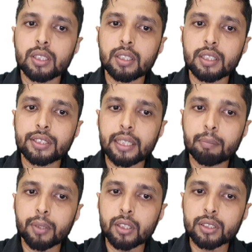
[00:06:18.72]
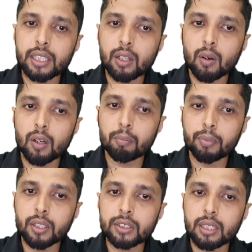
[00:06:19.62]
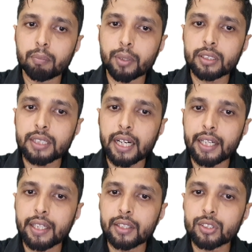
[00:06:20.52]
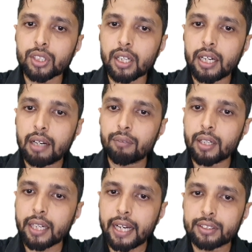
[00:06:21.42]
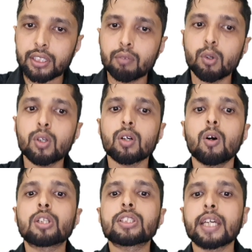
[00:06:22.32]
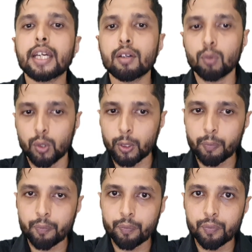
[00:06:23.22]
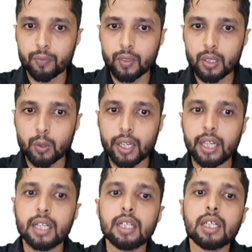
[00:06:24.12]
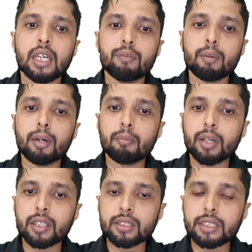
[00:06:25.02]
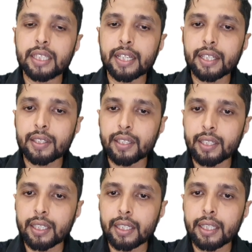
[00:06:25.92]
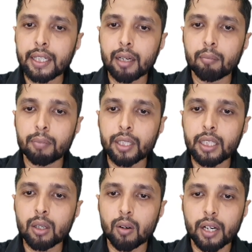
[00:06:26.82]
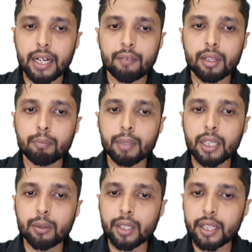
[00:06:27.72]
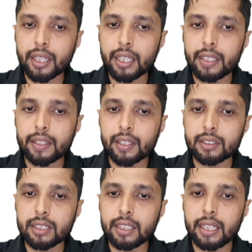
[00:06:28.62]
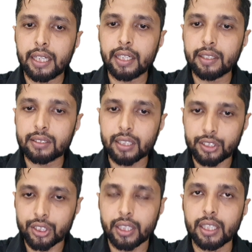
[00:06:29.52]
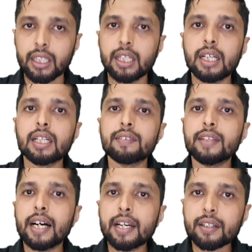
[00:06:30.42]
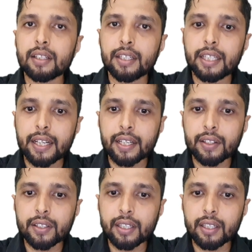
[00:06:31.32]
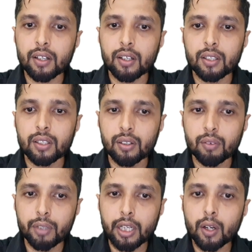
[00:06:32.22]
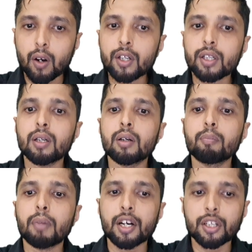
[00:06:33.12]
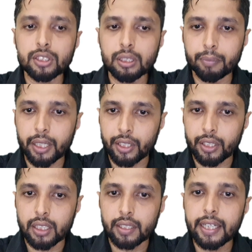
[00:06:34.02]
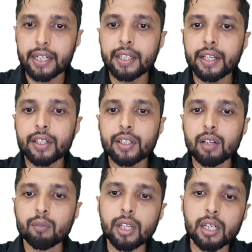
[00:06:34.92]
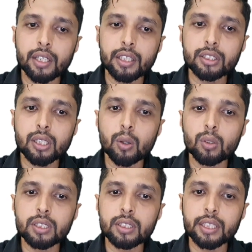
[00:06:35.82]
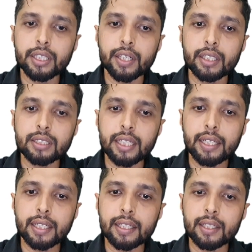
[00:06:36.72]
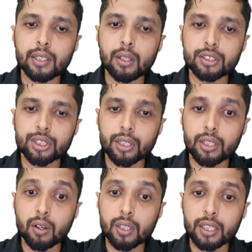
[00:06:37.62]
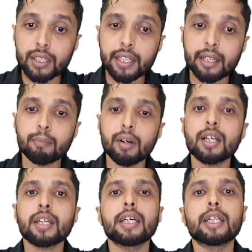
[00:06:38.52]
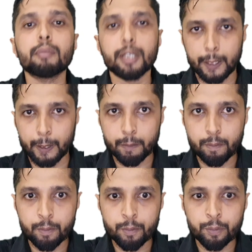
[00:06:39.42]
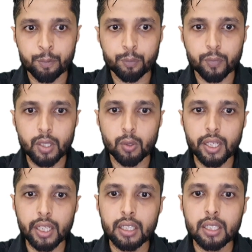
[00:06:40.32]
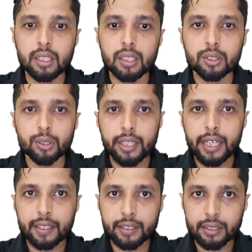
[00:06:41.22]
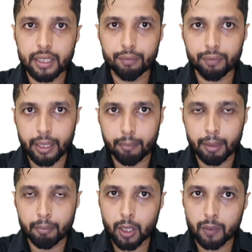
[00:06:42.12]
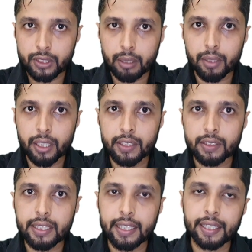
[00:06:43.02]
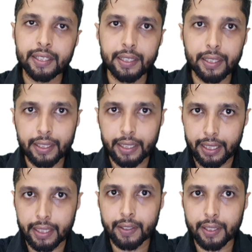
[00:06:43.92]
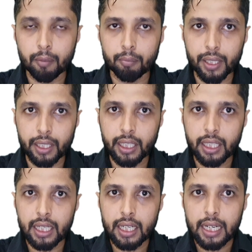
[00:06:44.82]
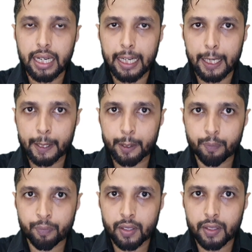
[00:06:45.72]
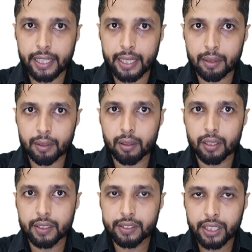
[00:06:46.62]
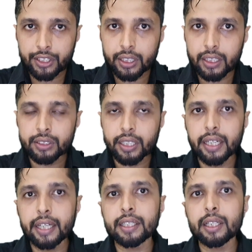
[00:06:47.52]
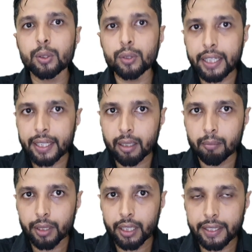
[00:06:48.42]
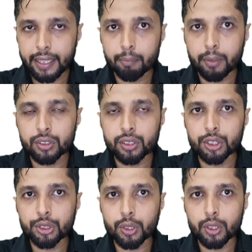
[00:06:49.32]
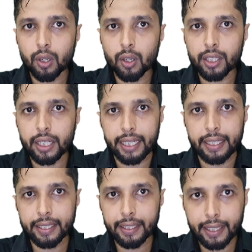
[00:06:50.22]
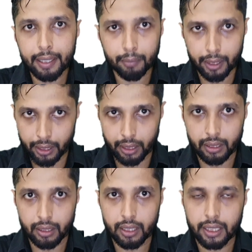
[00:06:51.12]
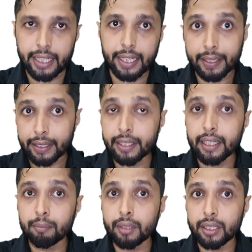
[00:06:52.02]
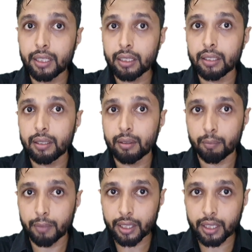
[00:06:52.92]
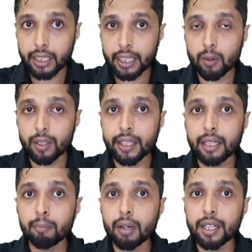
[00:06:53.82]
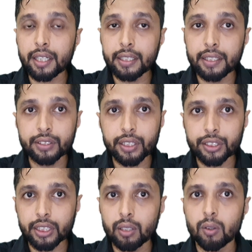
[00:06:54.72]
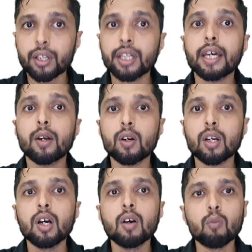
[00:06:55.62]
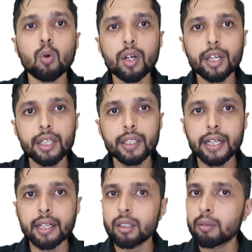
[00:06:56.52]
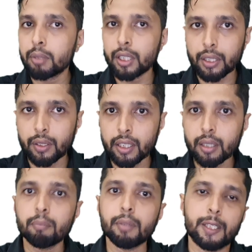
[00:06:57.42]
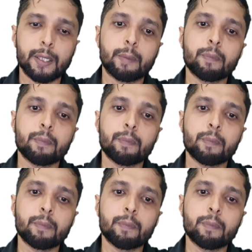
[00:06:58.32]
the chairperson or person presiding shall have casting vote or second vote. Okay, if a member is director in any company or having pecuniary interest in any discussion, that director will not participate. That director will disclose his interest and should not take part in the meeting. Okay, so that is if a member of SEBI is director in any other company and that discussion is related to that company, that person should not attend that meeting. He can attend that meeting, but he cannot take part in the discussion or he cannot vote in that particular meeting.